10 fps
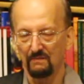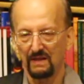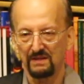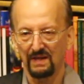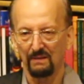When
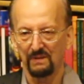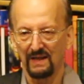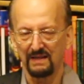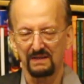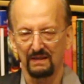I say a
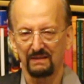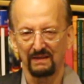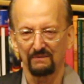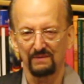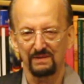place, I
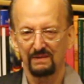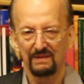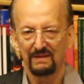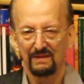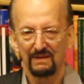think it was,
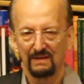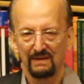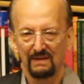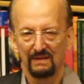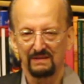
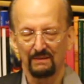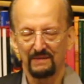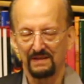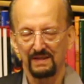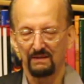
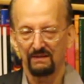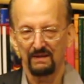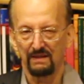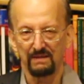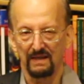somebody said
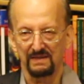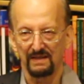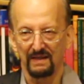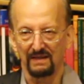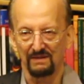
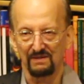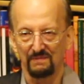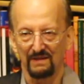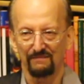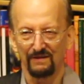30,000 acres,
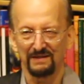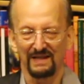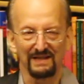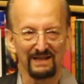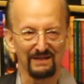but I find
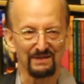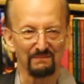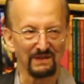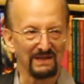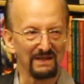that hard to
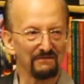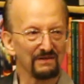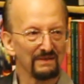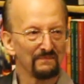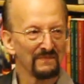believe,
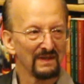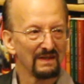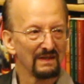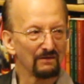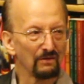
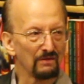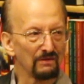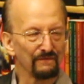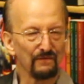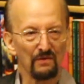
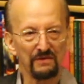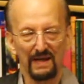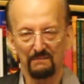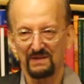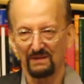called
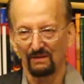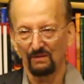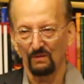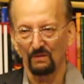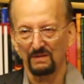Forthampton
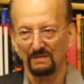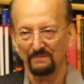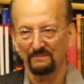Court.